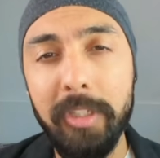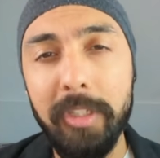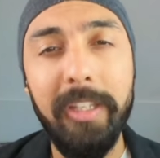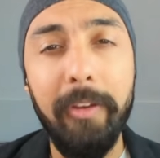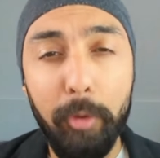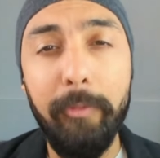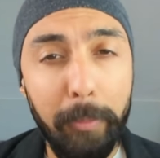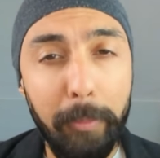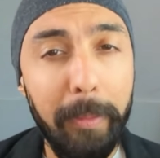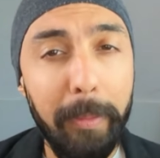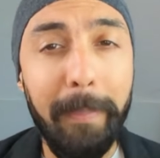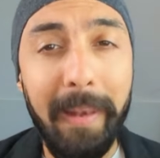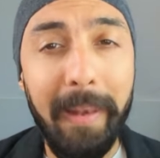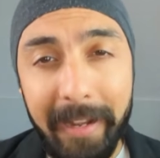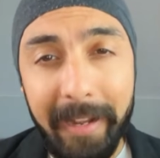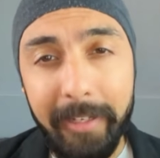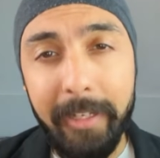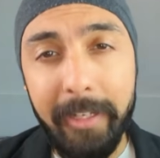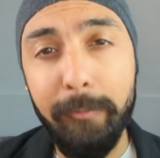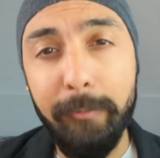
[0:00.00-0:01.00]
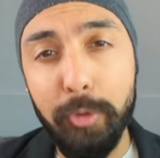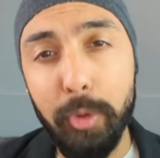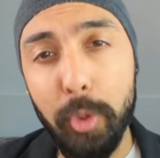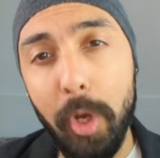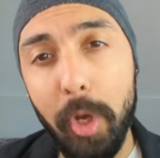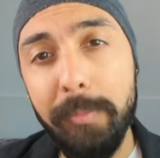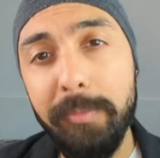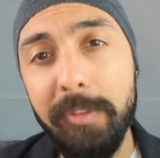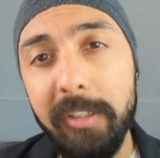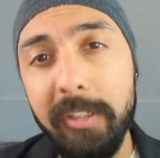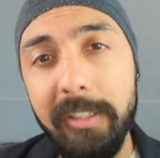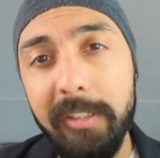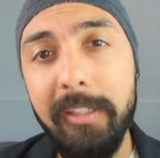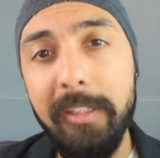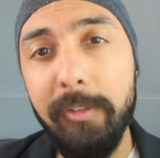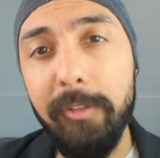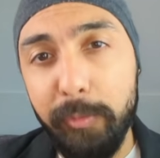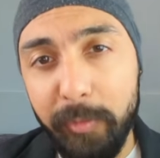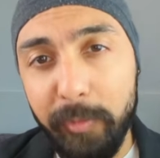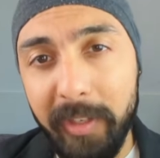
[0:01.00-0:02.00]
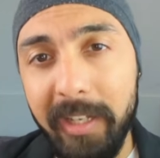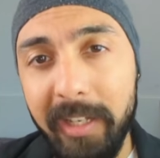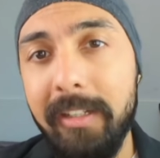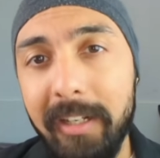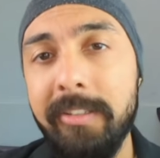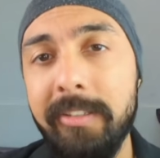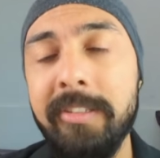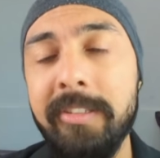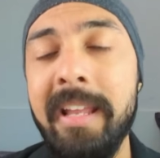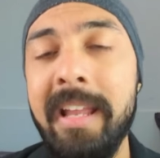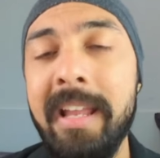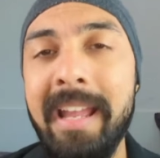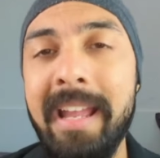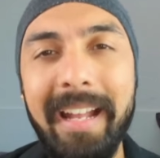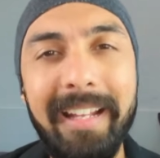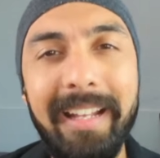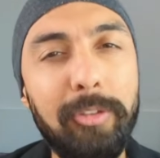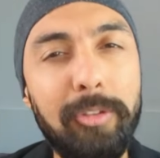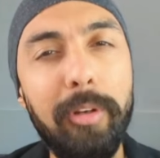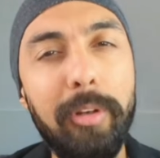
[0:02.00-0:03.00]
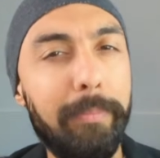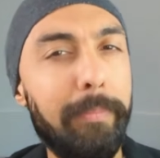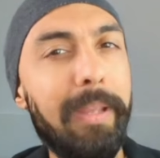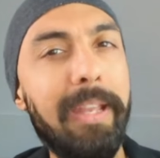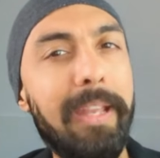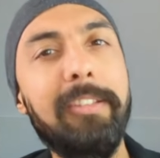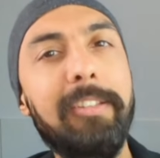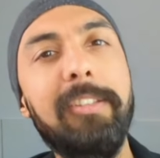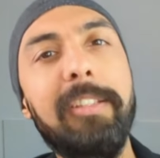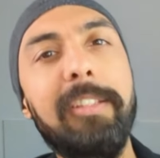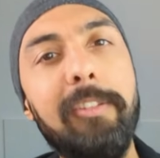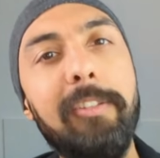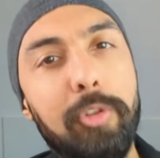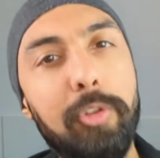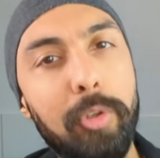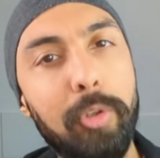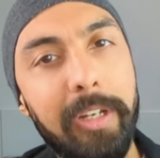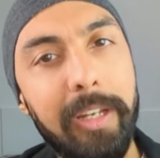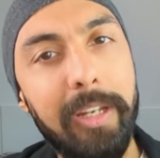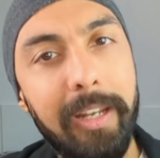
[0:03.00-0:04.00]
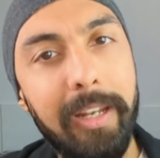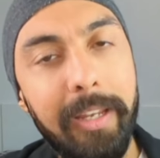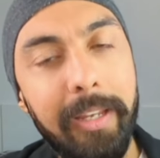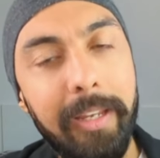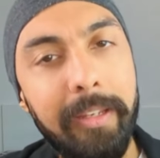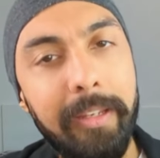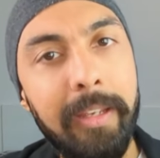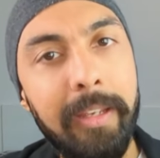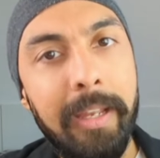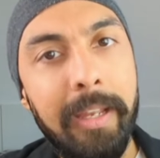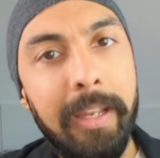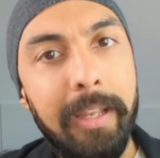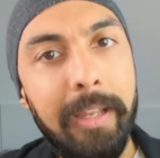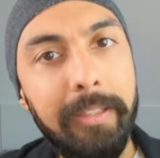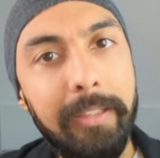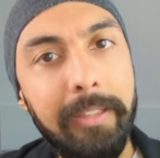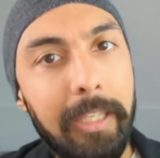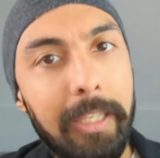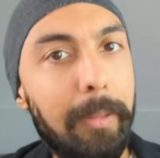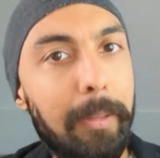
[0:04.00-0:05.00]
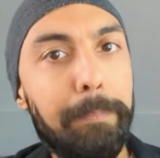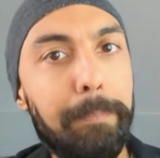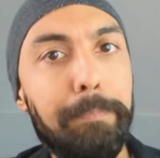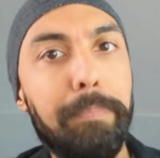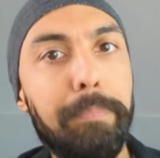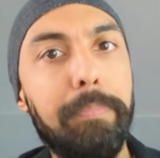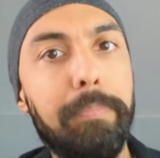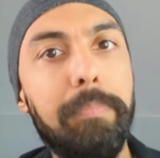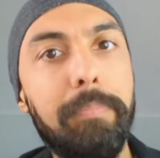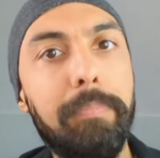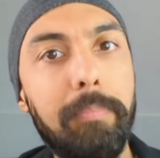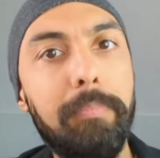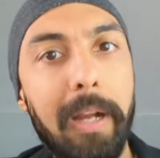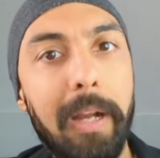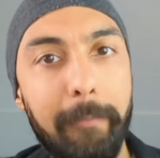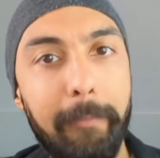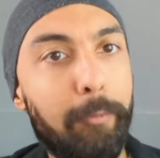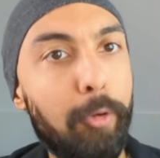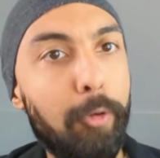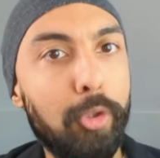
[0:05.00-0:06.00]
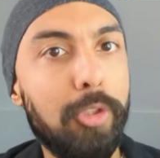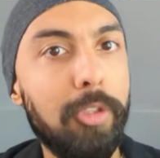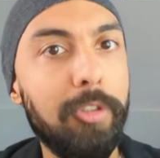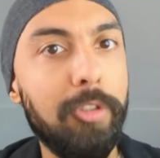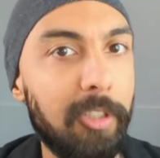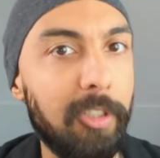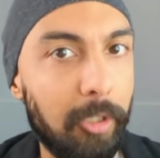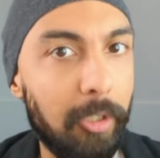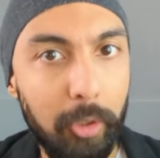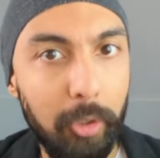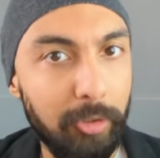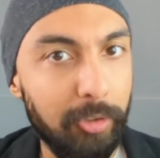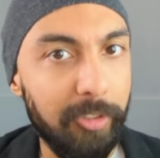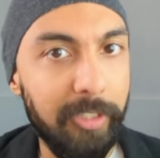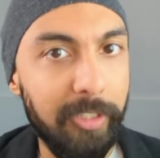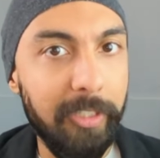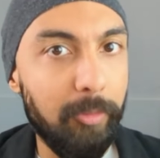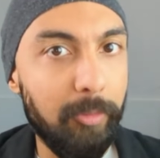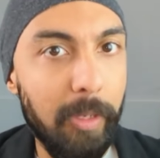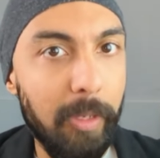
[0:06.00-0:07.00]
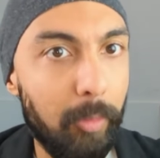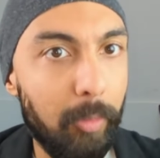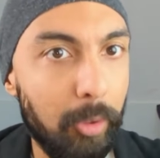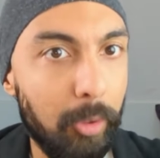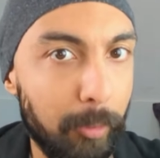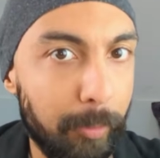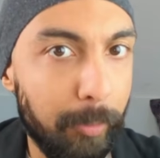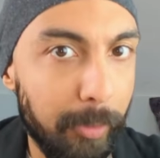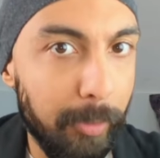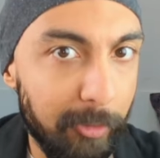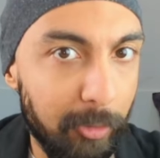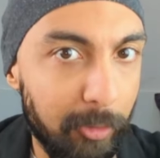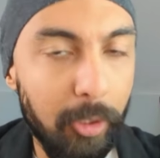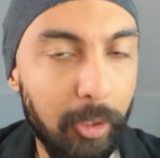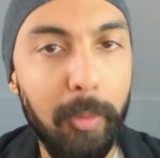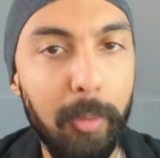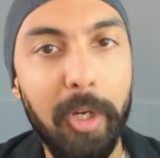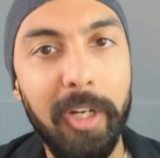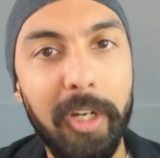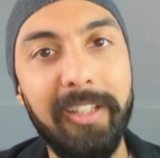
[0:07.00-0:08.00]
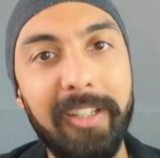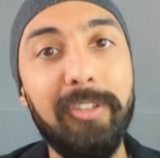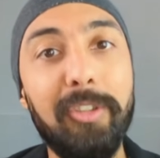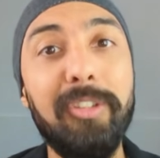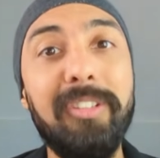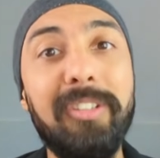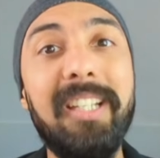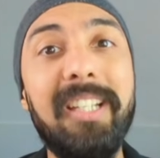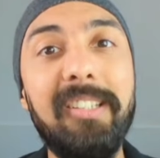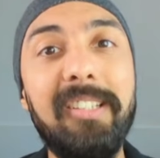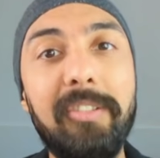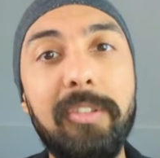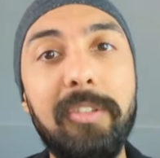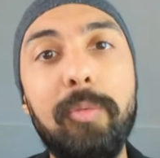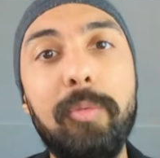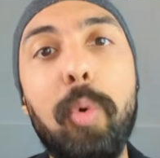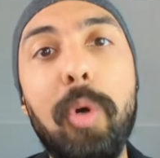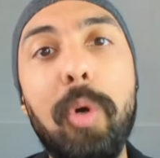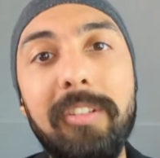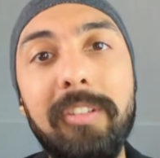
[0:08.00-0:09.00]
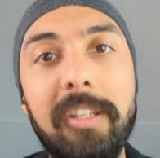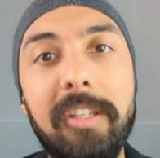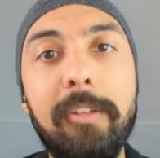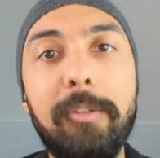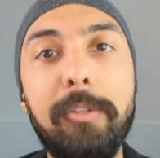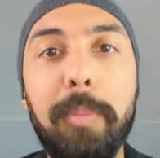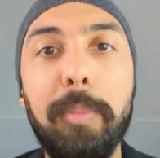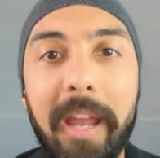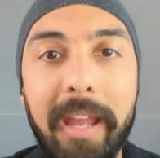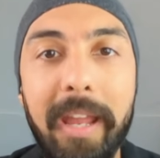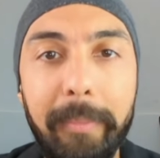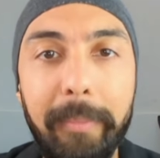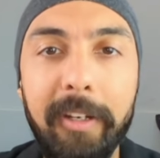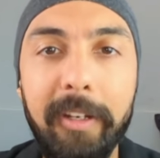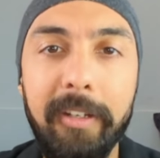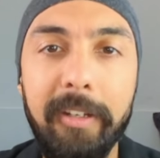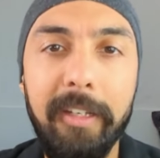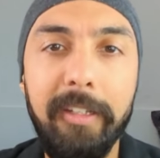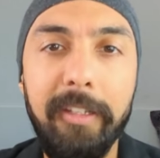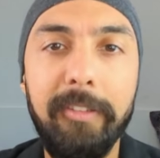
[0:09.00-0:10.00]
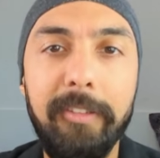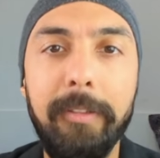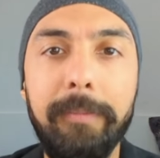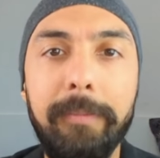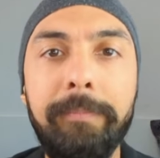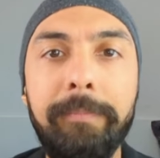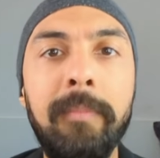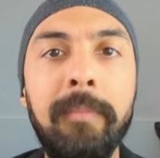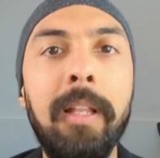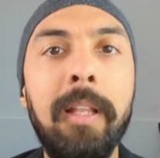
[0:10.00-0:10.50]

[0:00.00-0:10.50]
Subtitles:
There would be plenty of jobs in these fields, and so it makes sense to really keep my future secure. So that's why I want to pursue robotics. So this was his primary reason.